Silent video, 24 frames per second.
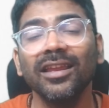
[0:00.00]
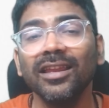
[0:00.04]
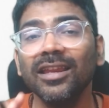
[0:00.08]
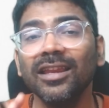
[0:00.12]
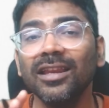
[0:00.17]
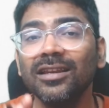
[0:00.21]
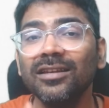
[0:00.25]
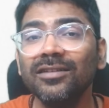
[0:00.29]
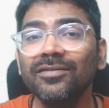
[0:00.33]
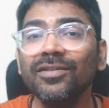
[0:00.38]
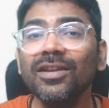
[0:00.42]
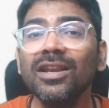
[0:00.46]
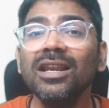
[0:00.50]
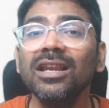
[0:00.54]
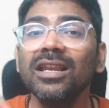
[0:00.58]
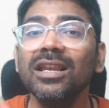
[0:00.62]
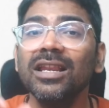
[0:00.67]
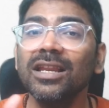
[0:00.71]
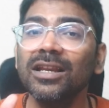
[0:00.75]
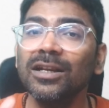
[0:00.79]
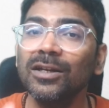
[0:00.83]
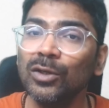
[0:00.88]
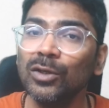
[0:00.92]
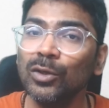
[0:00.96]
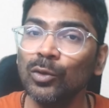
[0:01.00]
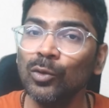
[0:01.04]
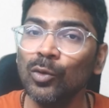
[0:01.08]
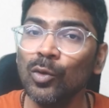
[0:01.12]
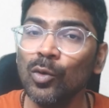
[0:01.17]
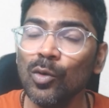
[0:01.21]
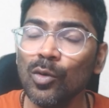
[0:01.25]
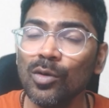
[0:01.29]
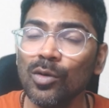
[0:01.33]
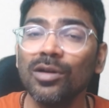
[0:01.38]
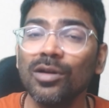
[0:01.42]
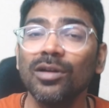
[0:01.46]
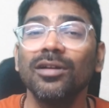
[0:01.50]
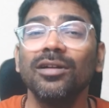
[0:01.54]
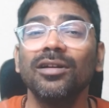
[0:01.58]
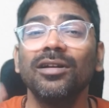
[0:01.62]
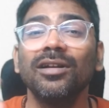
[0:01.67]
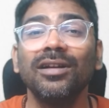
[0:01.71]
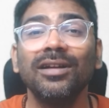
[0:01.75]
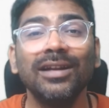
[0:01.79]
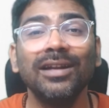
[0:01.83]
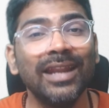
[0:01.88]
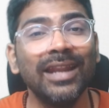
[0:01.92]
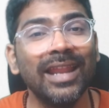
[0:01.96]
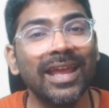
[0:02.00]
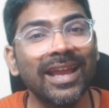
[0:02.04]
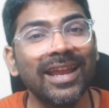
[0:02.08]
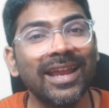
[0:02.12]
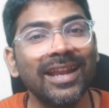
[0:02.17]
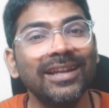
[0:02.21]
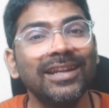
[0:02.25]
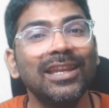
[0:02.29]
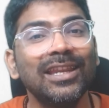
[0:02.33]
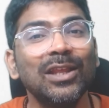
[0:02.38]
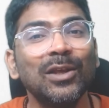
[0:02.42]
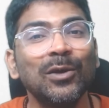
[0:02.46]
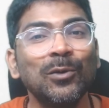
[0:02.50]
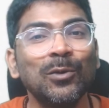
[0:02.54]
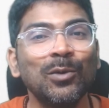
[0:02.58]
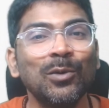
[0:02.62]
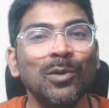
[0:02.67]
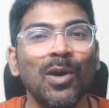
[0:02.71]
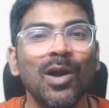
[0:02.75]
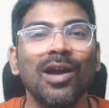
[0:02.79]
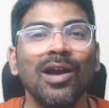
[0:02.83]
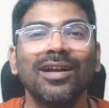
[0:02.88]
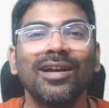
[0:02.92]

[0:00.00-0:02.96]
it will lead to negative